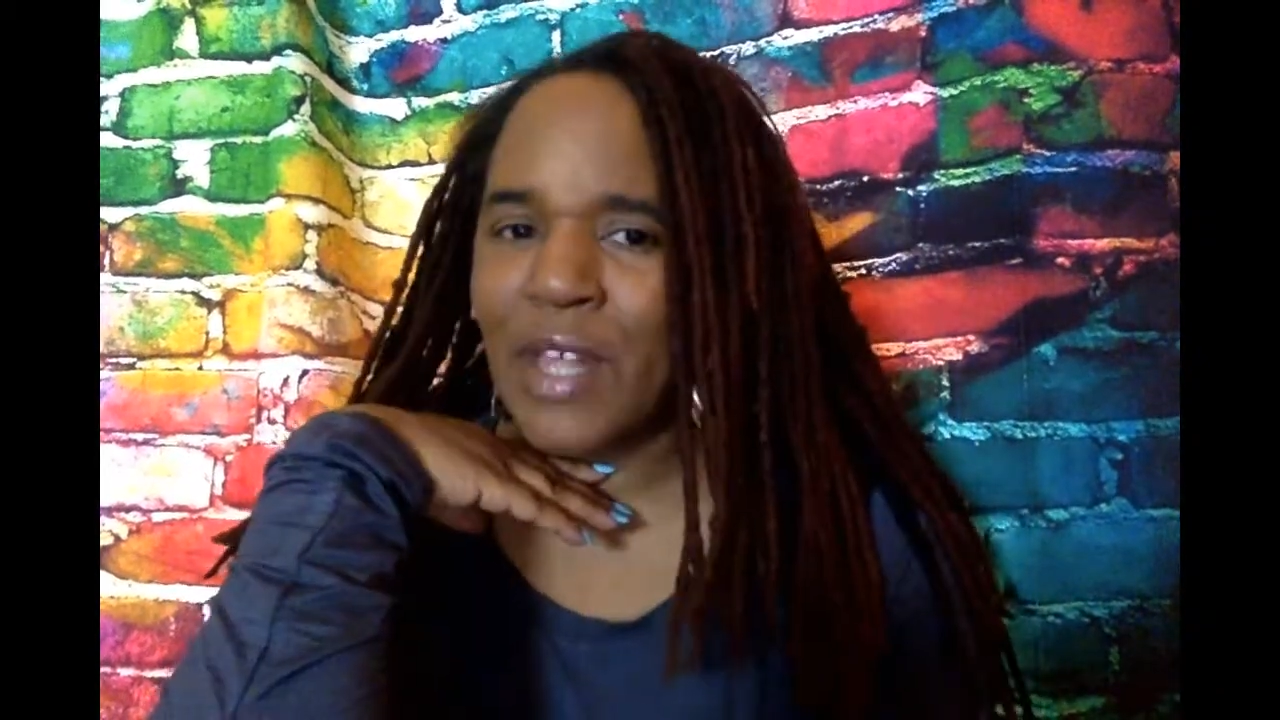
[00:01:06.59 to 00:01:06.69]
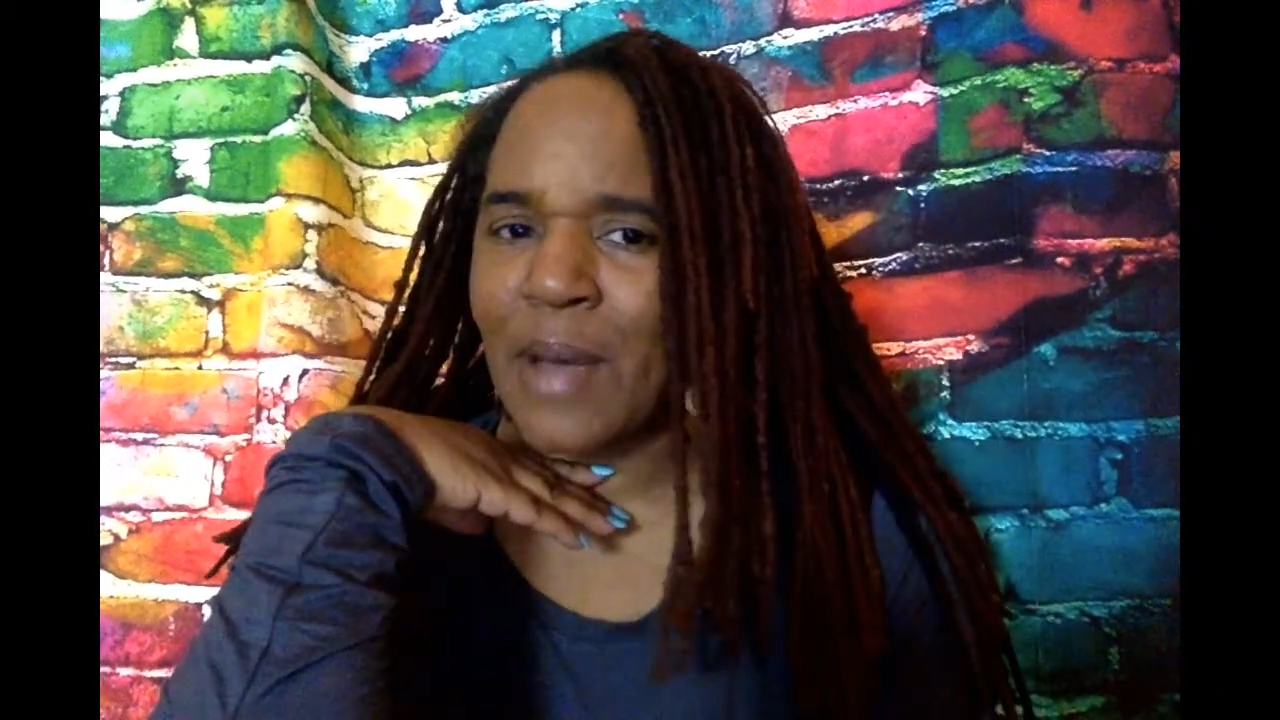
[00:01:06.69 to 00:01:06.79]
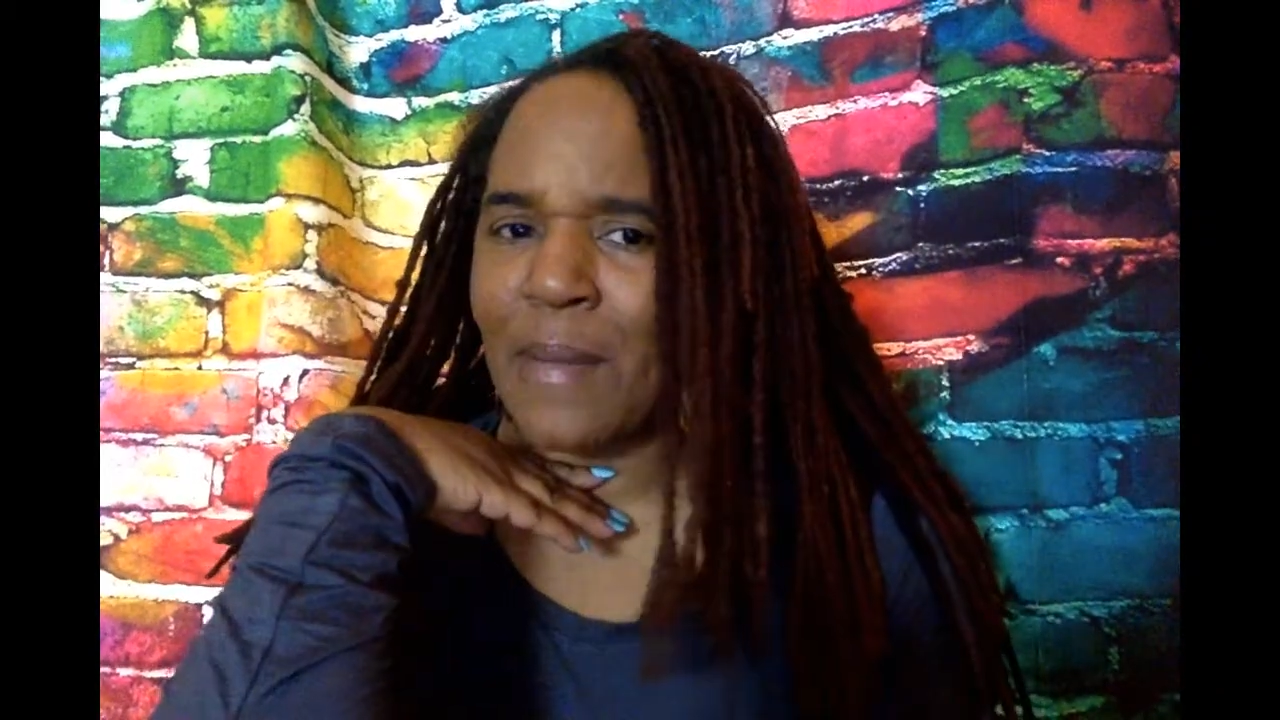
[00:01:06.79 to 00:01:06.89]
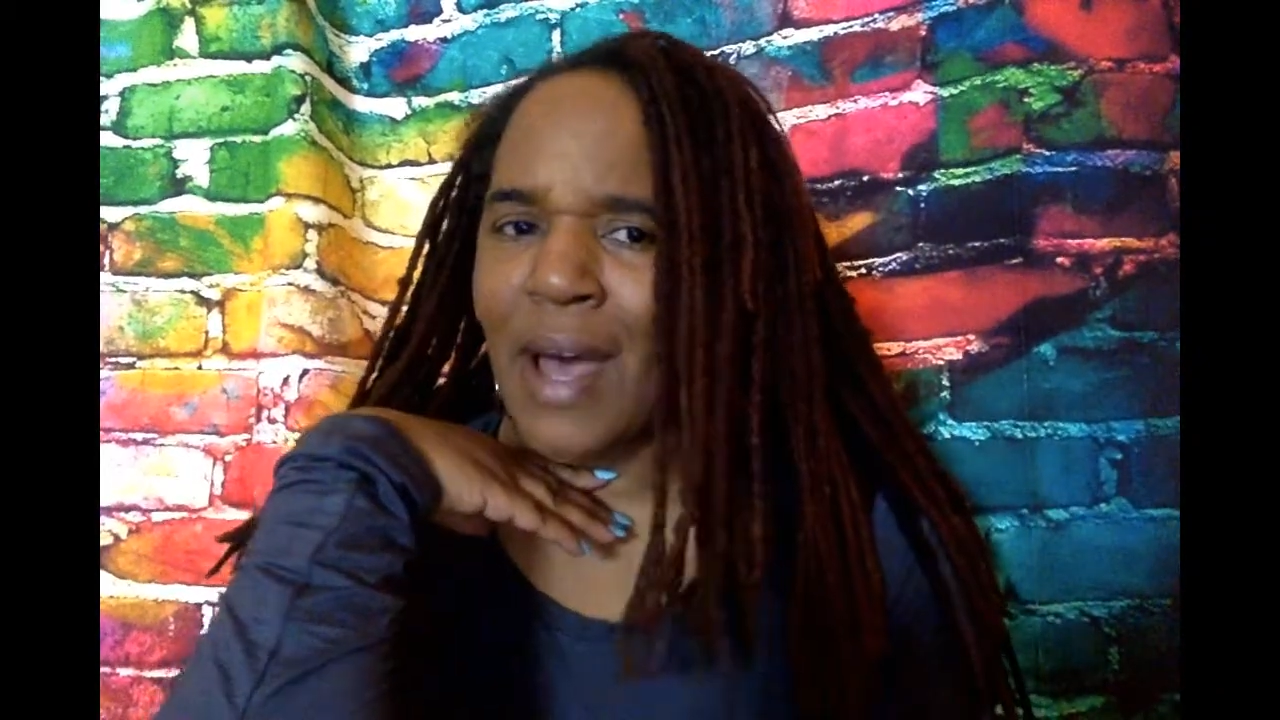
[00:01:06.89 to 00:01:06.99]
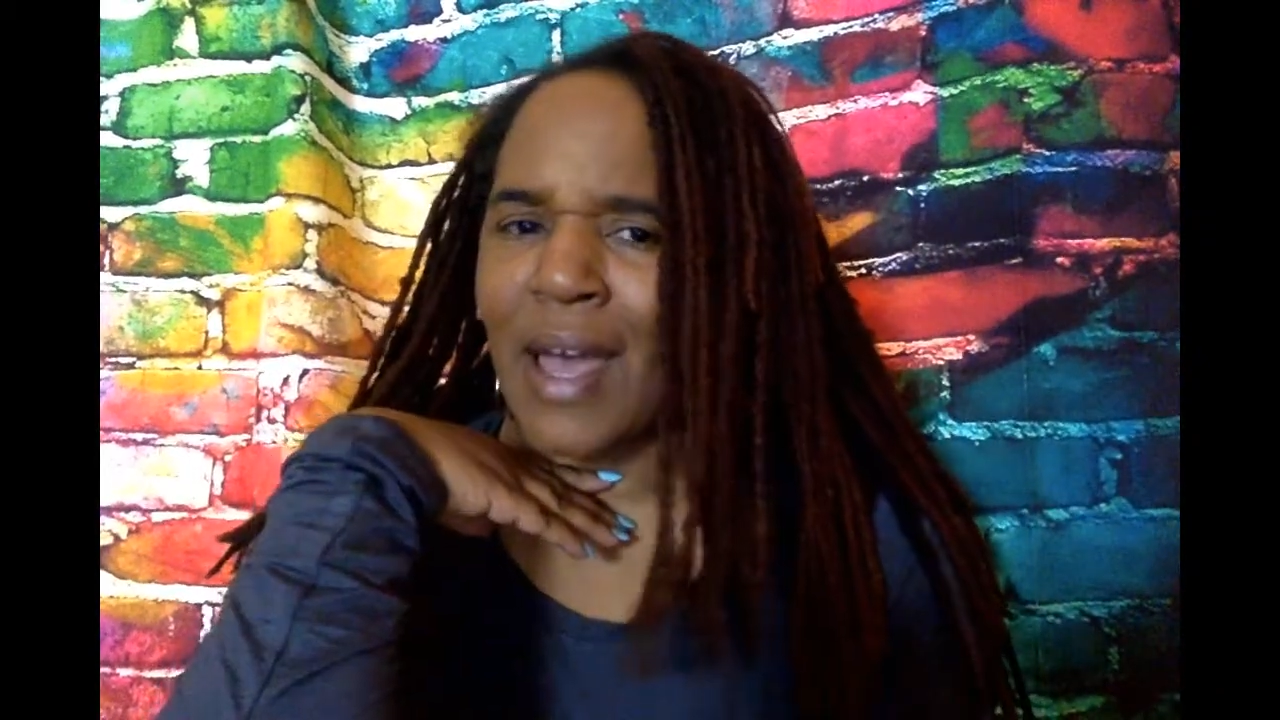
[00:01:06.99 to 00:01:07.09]

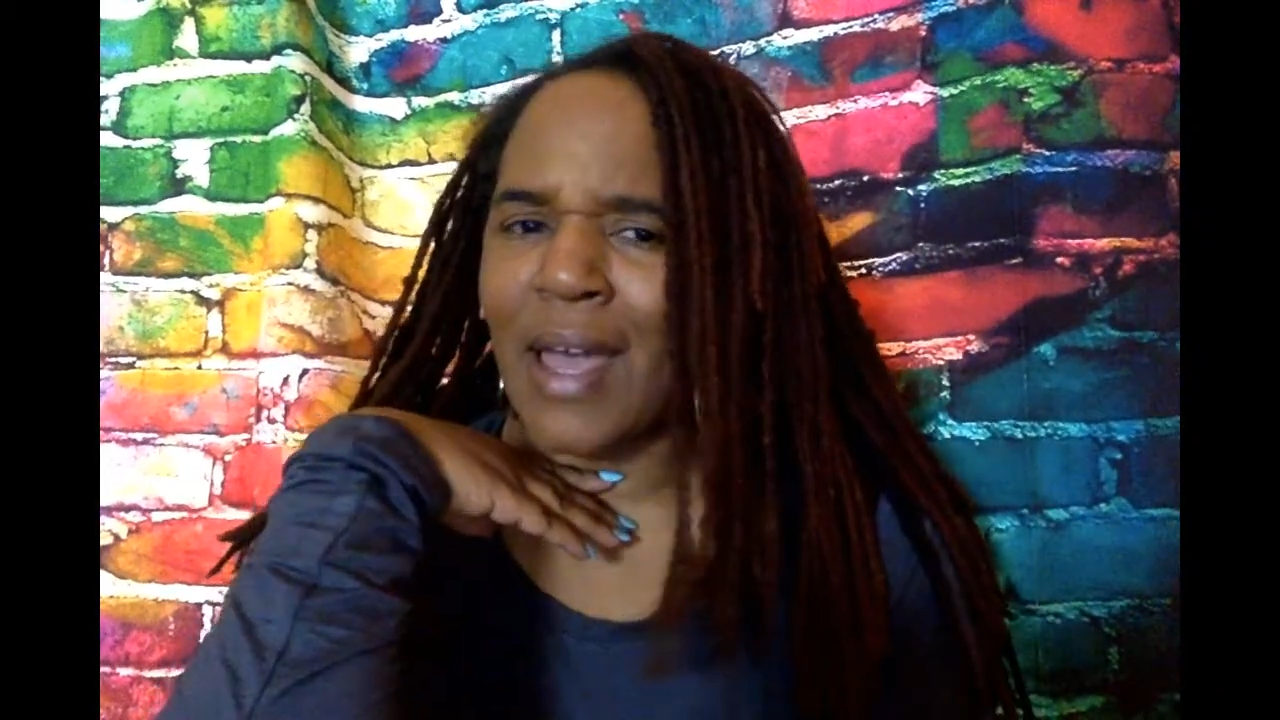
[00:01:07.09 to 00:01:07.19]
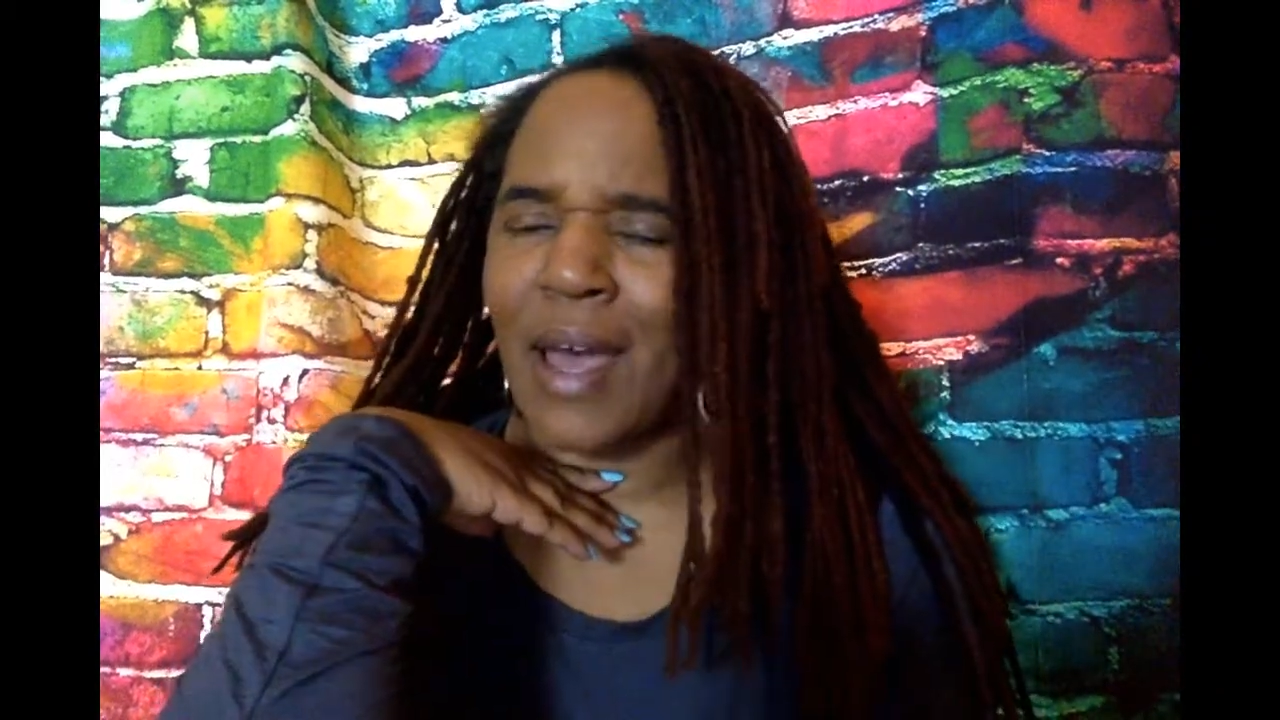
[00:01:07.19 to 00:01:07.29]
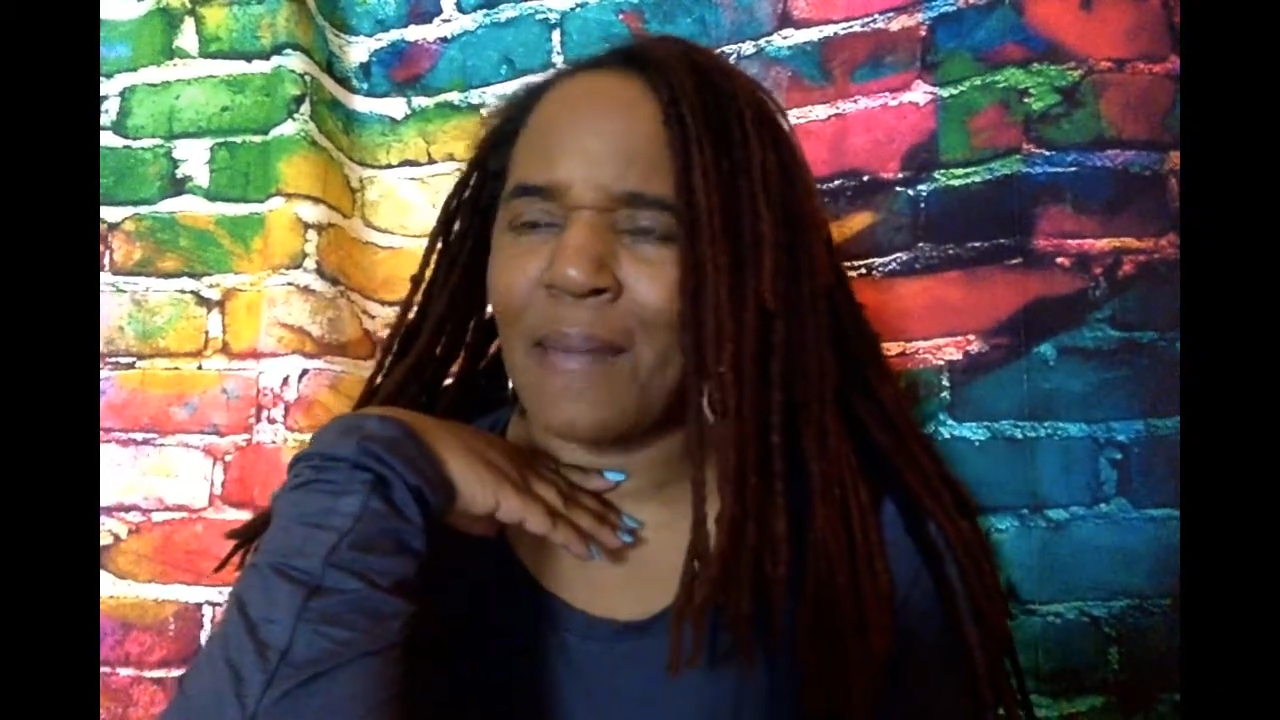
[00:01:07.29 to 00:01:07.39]
um, I,